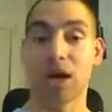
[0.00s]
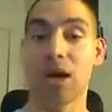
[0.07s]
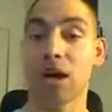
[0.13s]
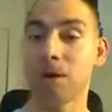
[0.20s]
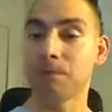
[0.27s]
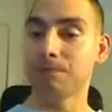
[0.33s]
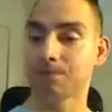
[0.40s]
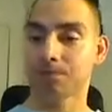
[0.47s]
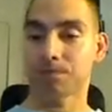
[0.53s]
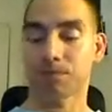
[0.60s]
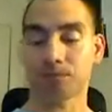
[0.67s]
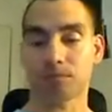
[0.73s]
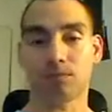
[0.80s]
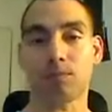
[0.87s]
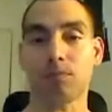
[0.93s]

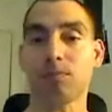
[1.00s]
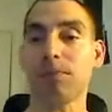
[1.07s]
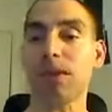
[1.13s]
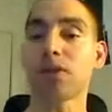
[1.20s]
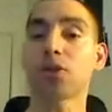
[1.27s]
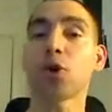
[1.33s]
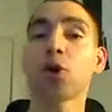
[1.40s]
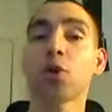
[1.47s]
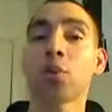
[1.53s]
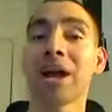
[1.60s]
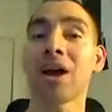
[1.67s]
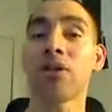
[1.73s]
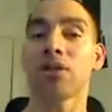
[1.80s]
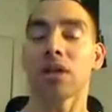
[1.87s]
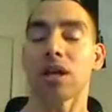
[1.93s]
Third
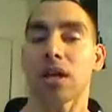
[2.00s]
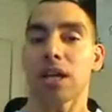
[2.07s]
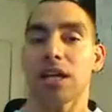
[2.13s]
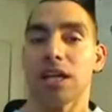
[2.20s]
round,